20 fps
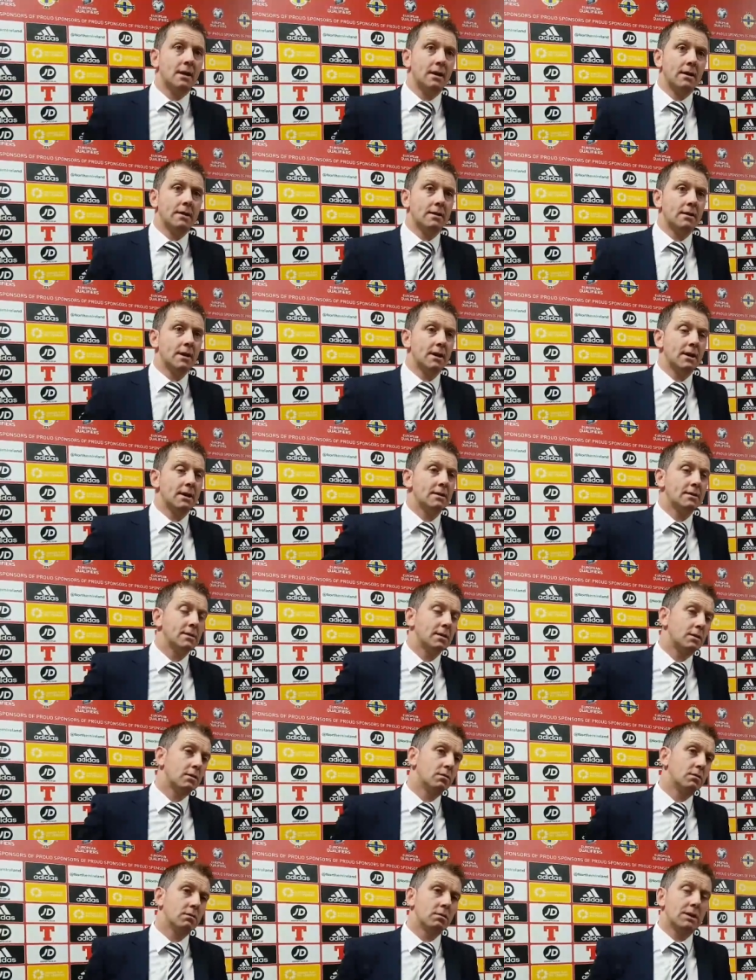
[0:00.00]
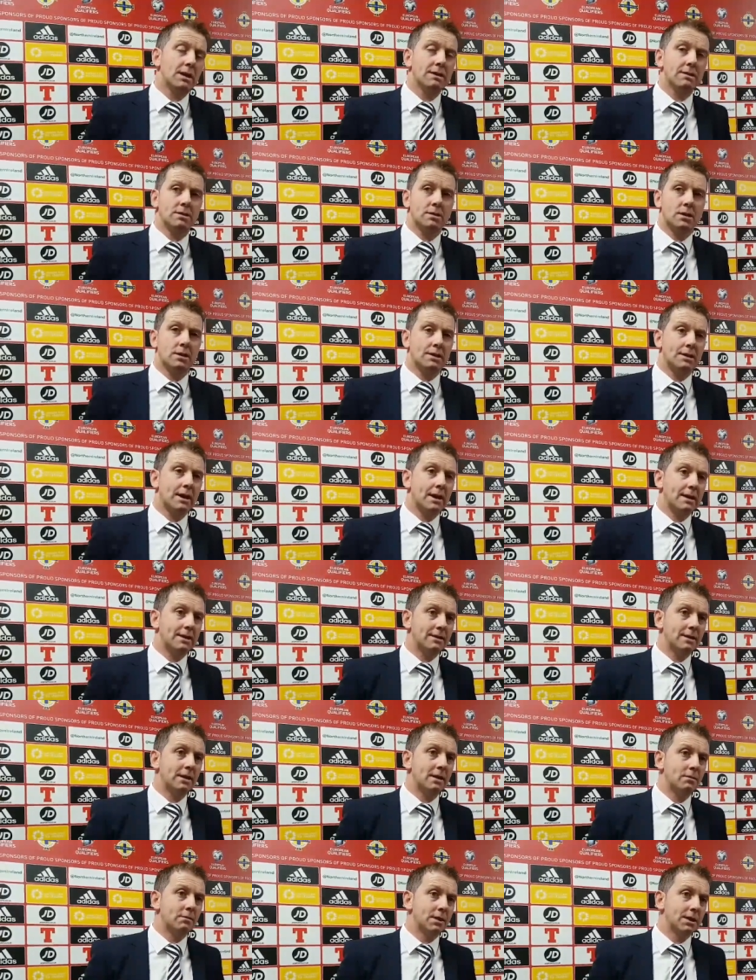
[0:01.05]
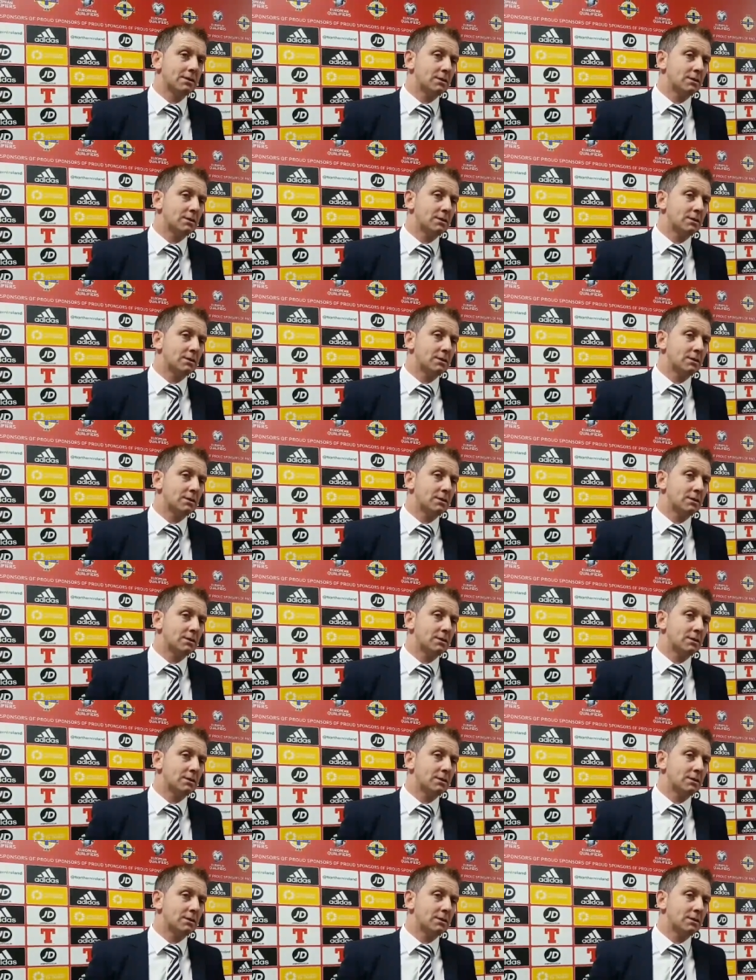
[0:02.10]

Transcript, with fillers: and uh, so that's curtailed him.